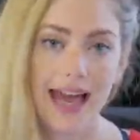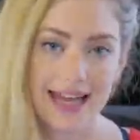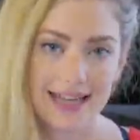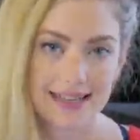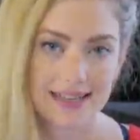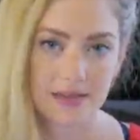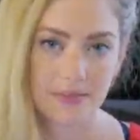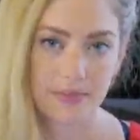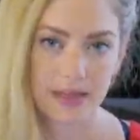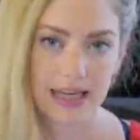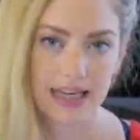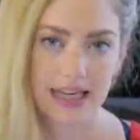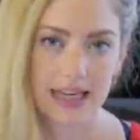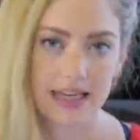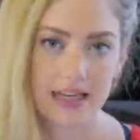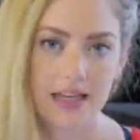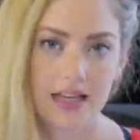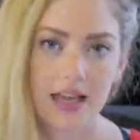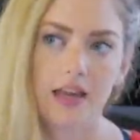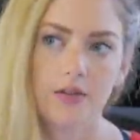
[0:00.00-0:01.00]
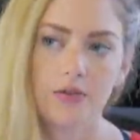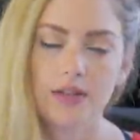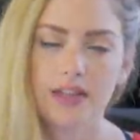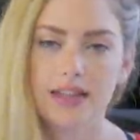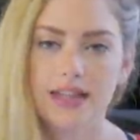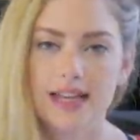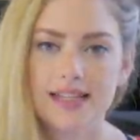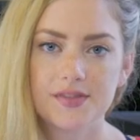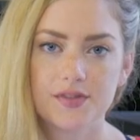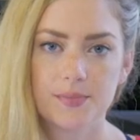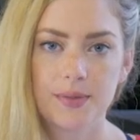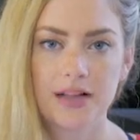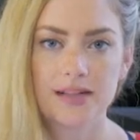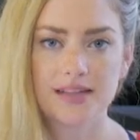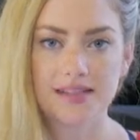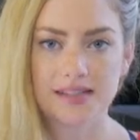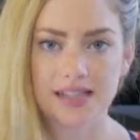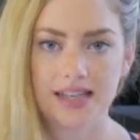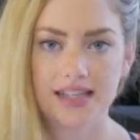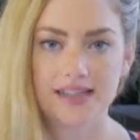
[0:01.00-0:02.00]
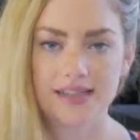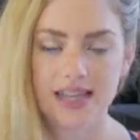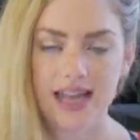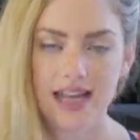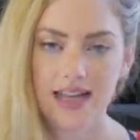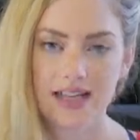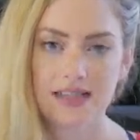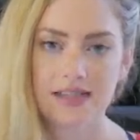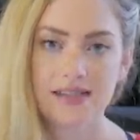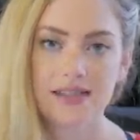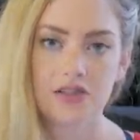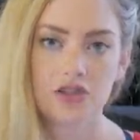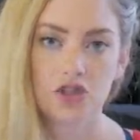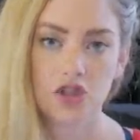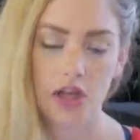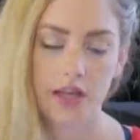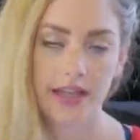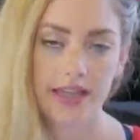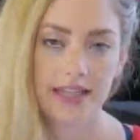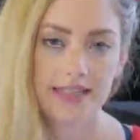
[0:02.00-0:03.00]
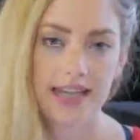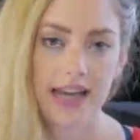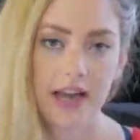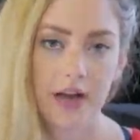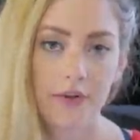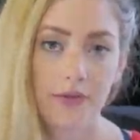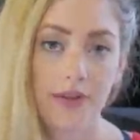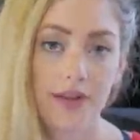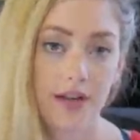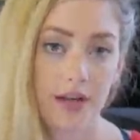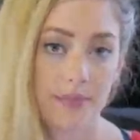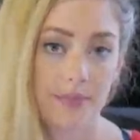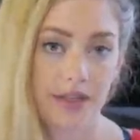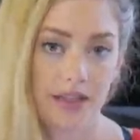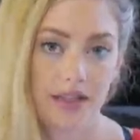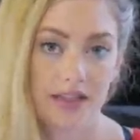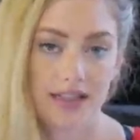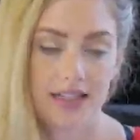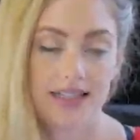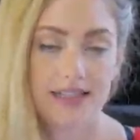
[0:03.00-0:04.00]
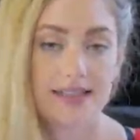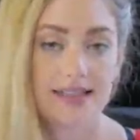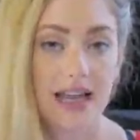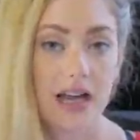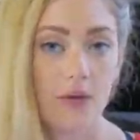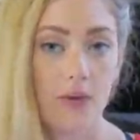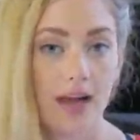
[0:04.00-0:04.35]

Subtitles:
you hack somebody, it only lasts for about 6 seconds in shutting down their abilities.